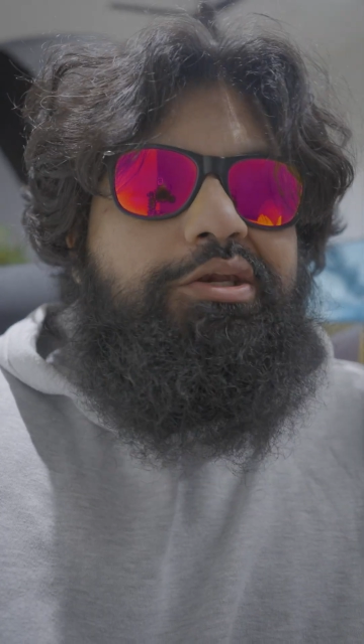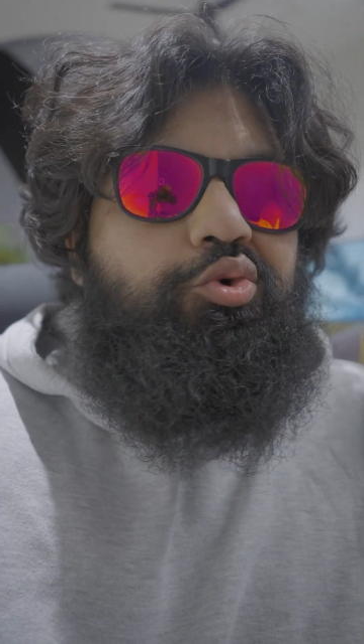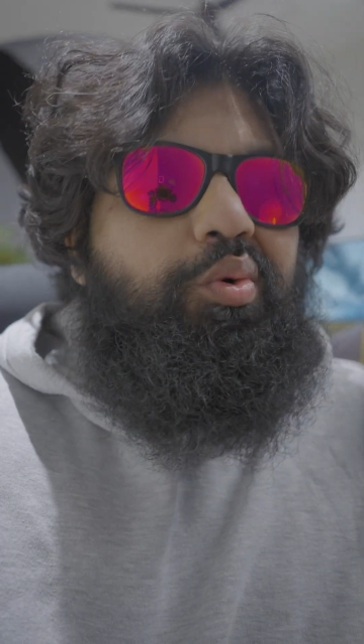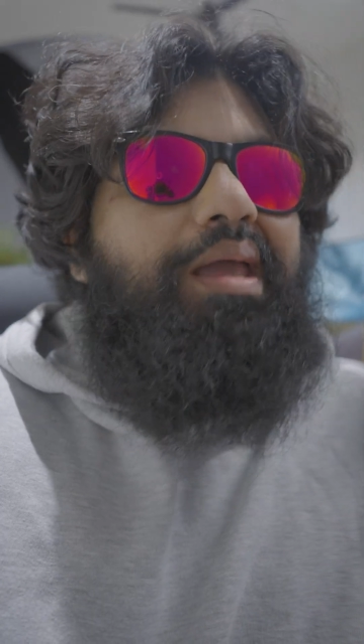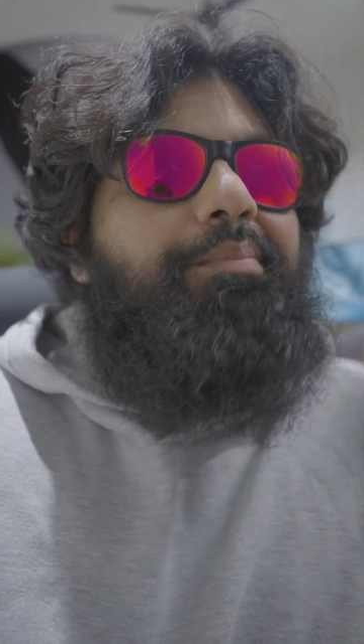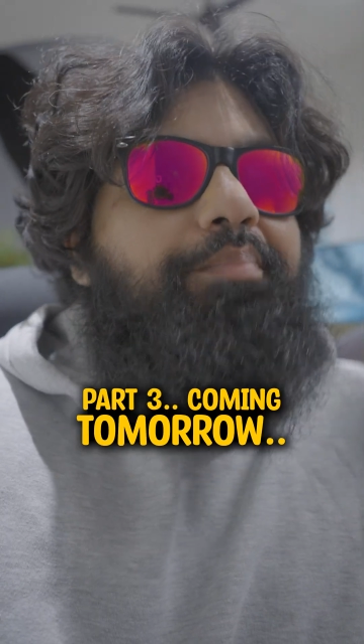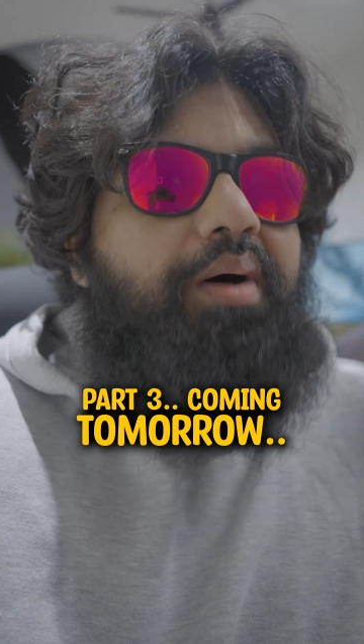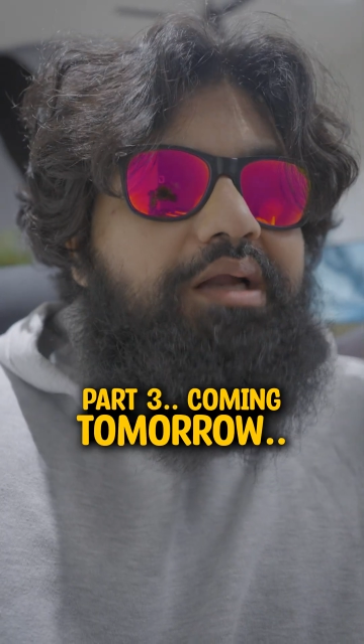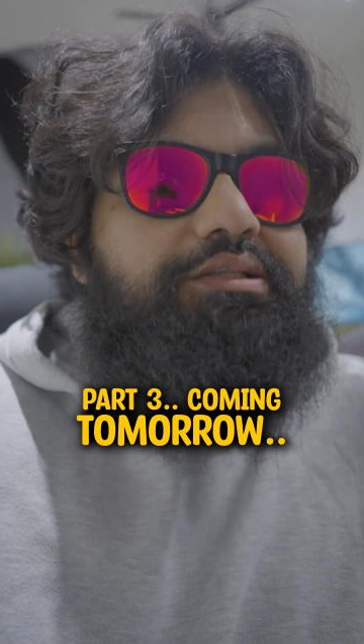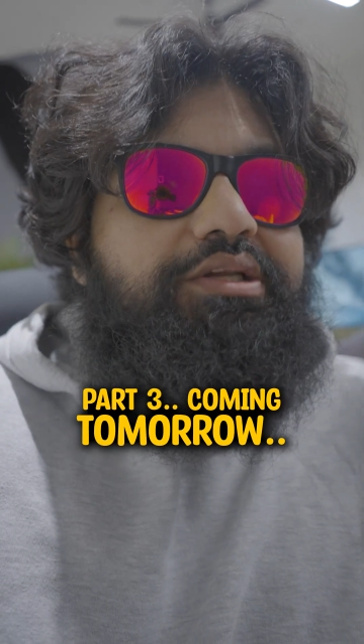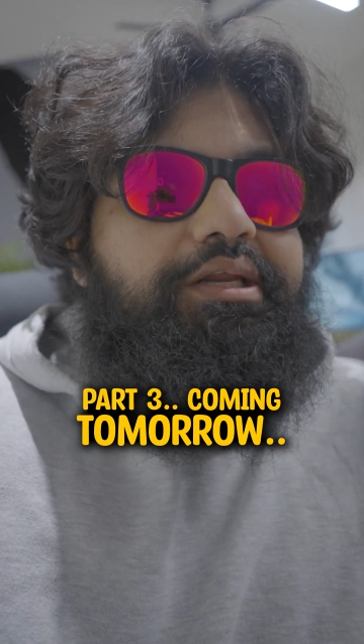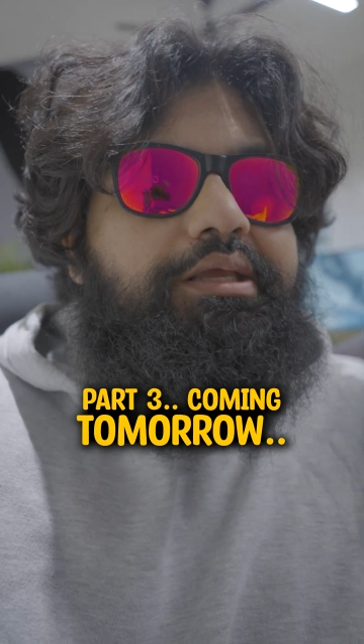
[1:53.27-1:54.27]
do a
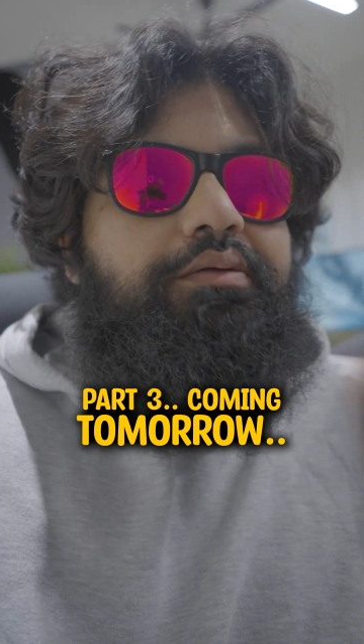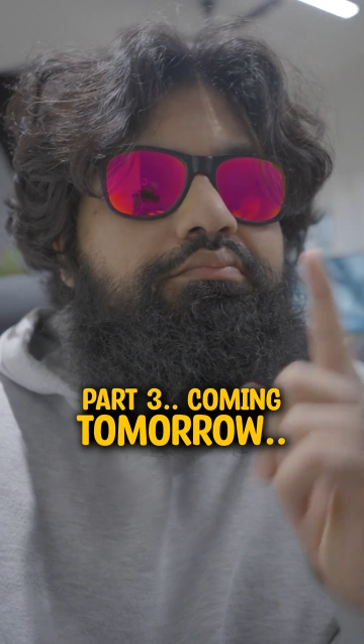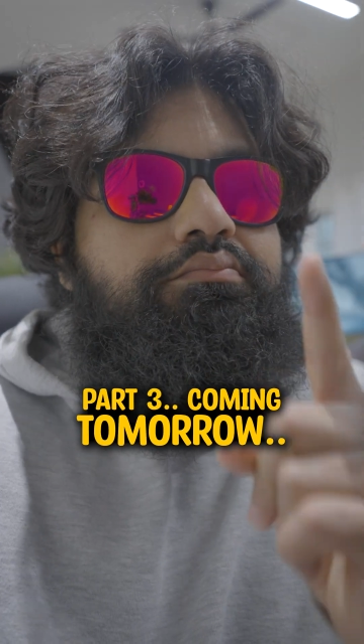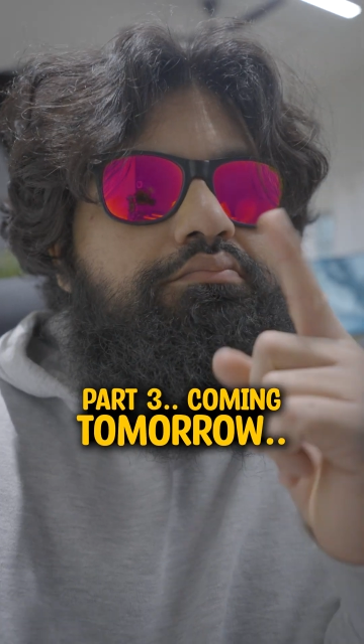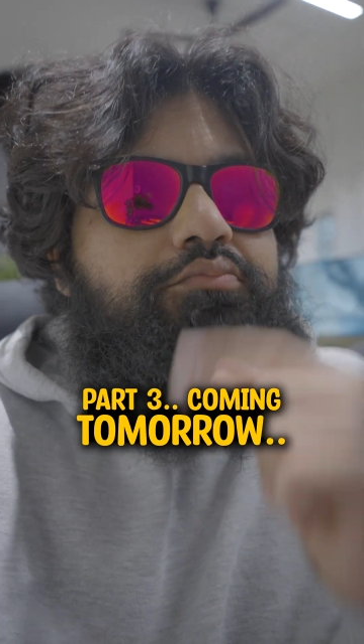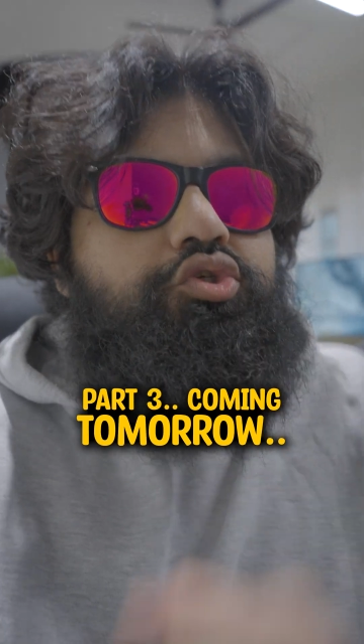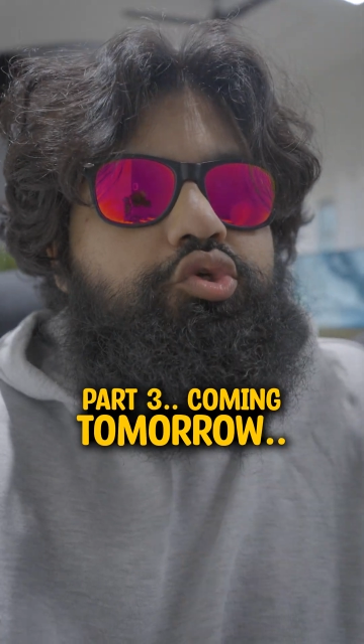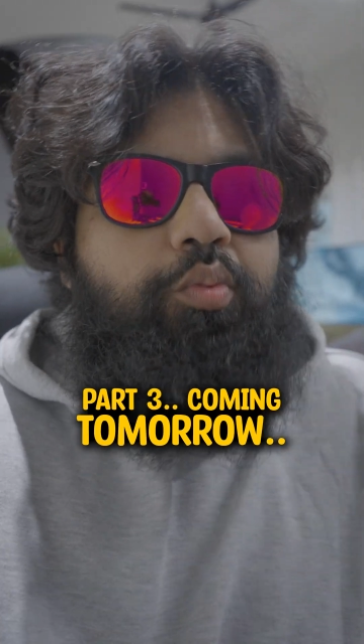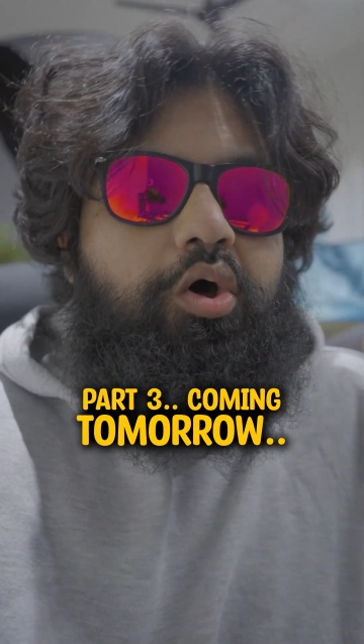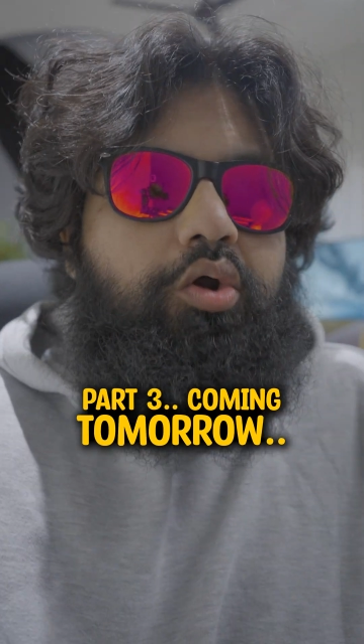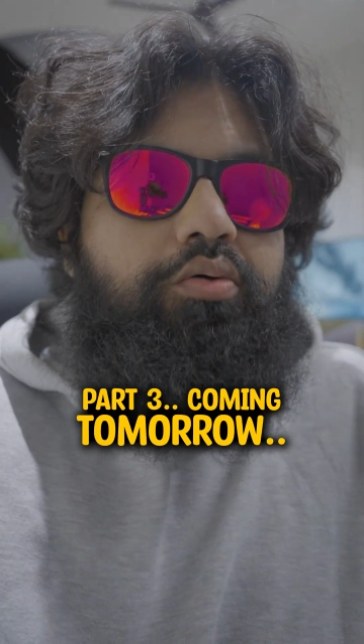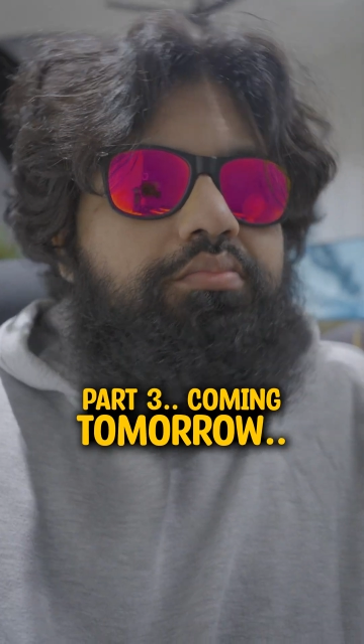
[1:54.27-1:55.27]
part 3
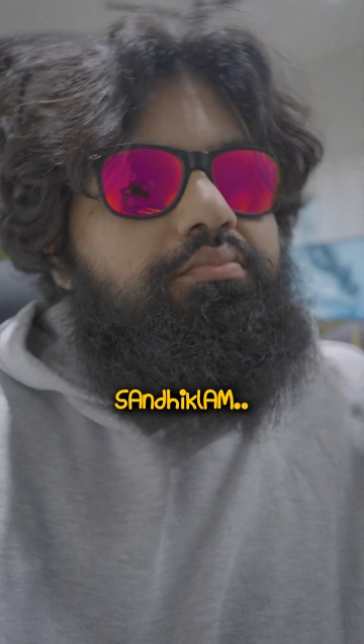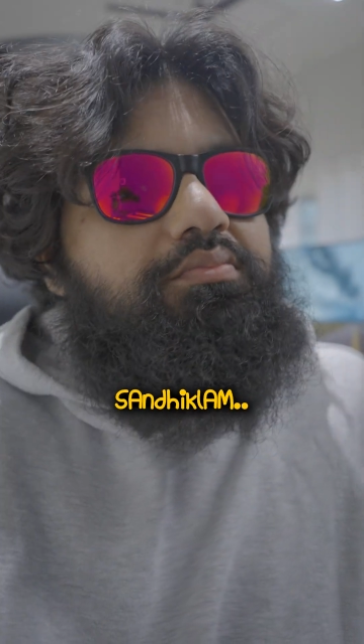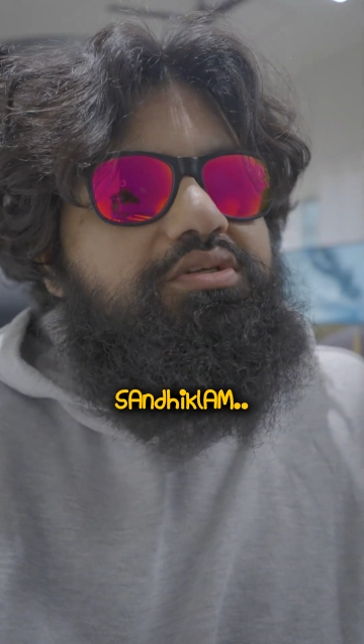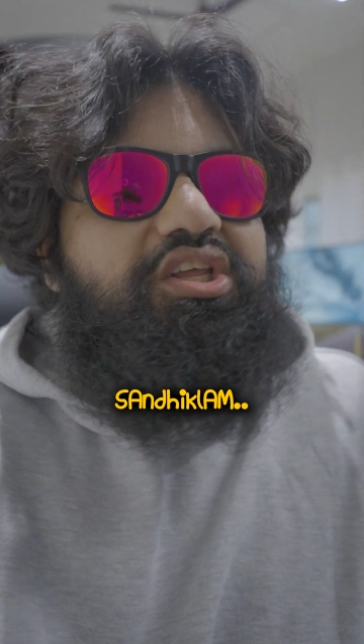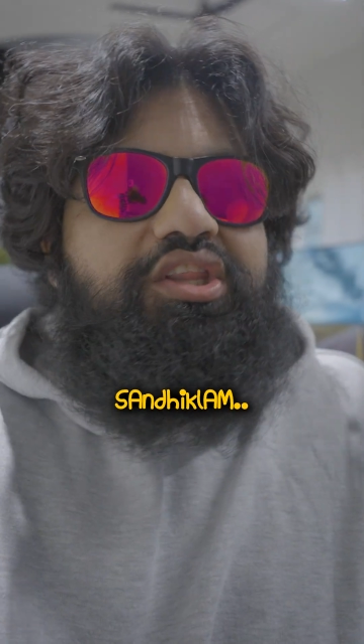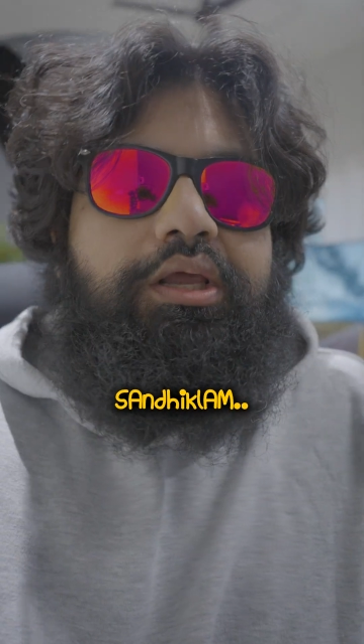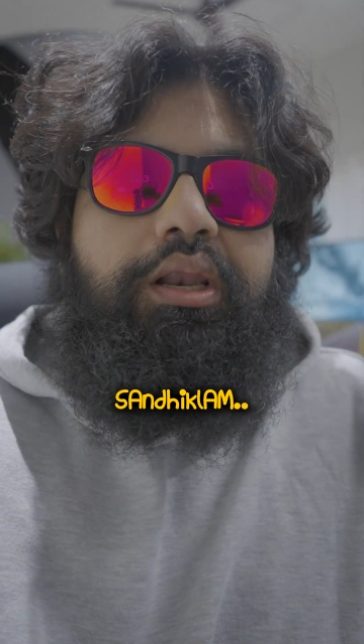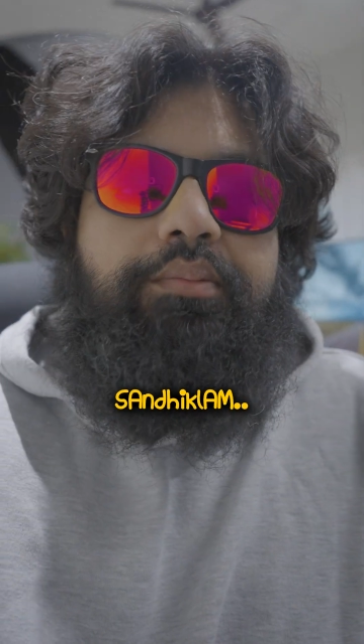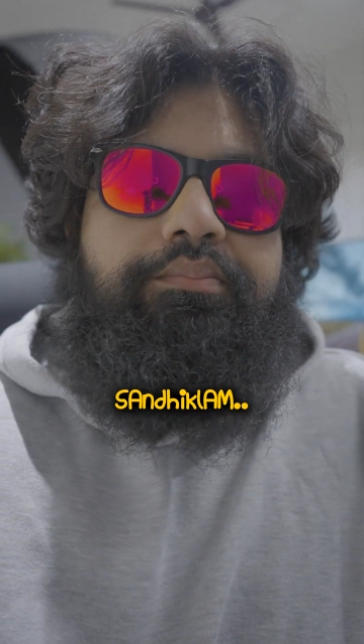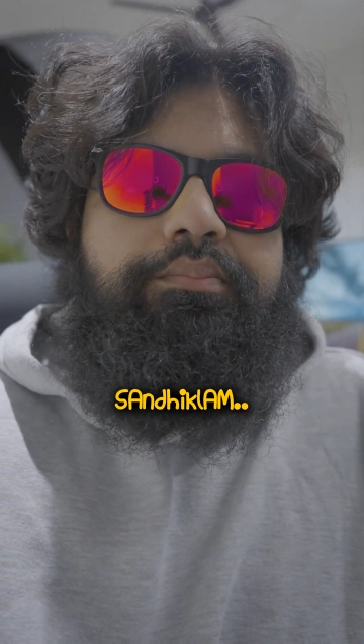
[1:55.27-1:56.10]
tomorrow. Sandekla.